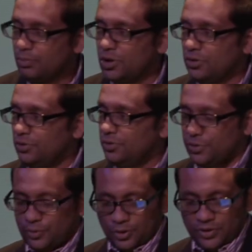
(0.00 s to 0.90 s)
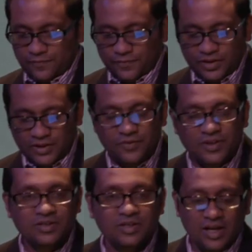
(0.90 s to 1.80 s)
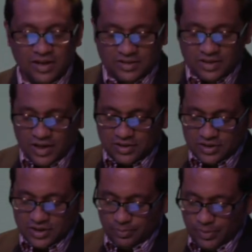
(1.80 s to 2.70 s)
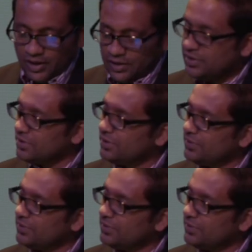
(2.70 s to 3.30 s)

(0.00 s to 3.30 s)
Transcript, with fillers: Martin Luther wrote that forgiveness is God's command.